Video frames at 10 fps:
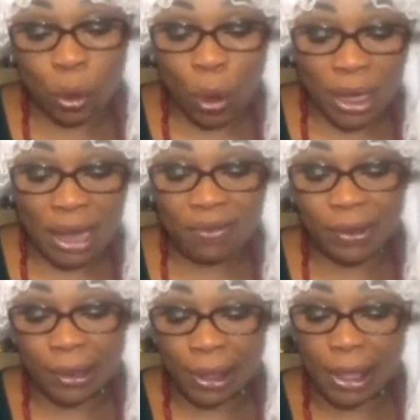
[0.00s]

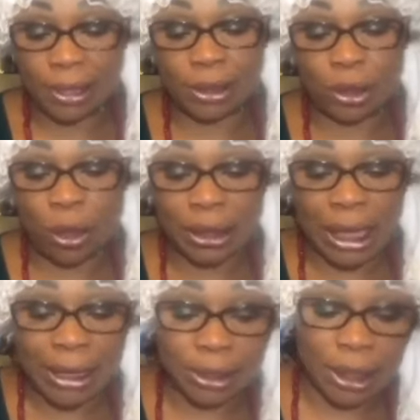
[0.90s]
whatever it is, court
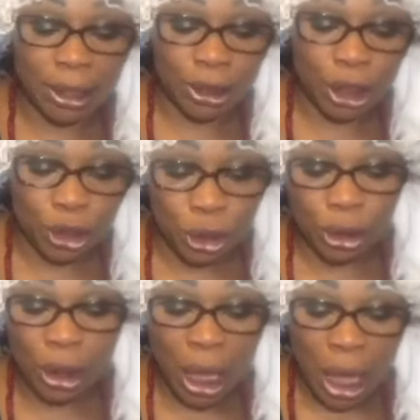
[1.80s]
case,
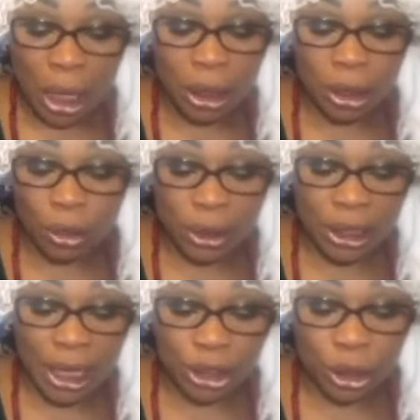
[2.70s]
litigation, you know,
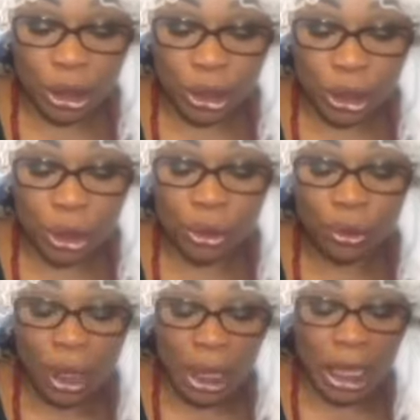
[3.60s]
litigation
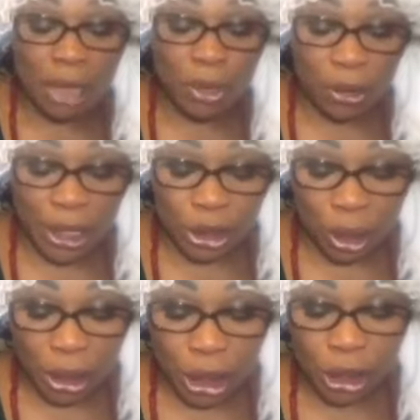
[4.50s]
issue,
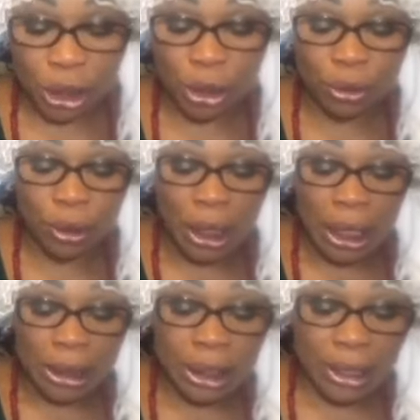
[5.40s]
immigration issue,
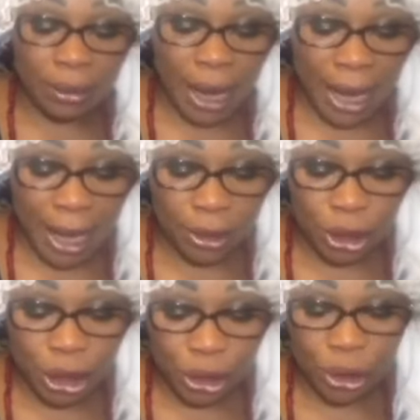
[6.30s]
general
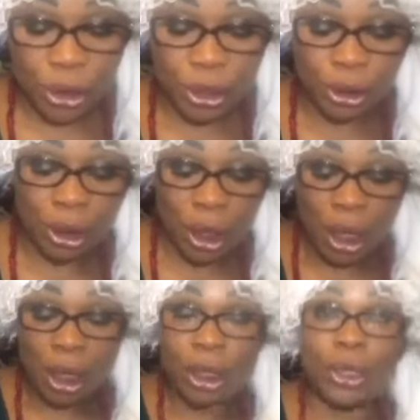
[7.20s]
health issues,
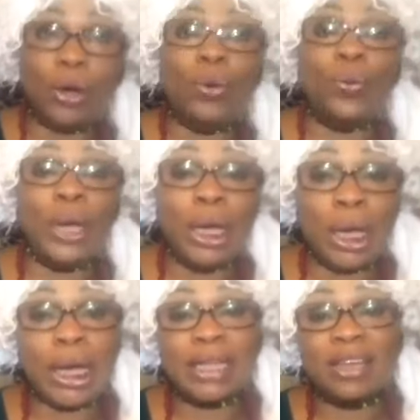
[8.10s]
You know,
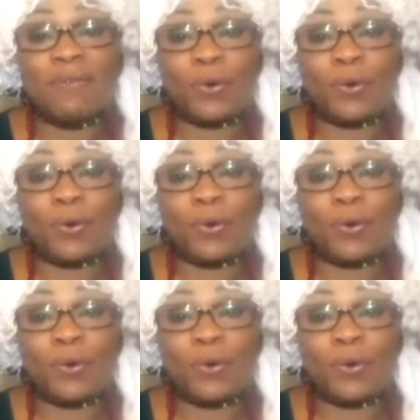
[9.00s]
we cater